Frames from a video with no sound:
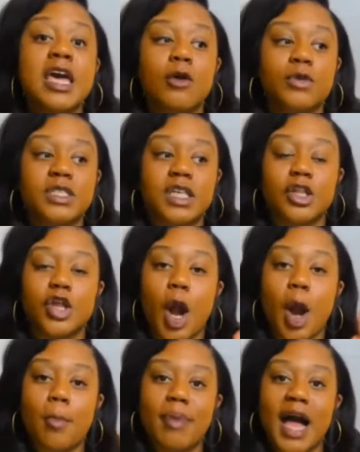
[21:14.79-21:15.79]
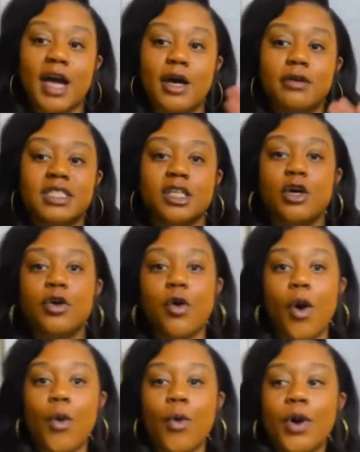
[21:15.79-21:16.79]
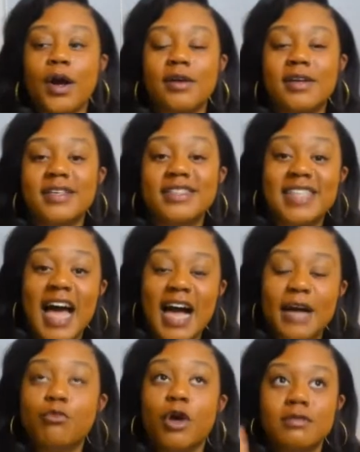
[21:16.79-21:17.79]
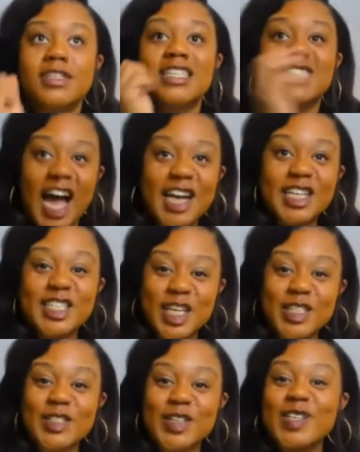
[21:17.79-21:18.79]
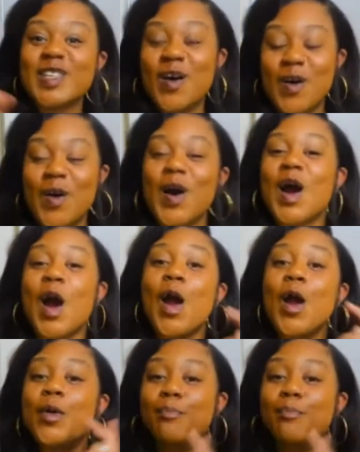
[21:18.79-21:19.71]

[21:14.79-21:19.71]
It was either BioSilk or Design Essentials or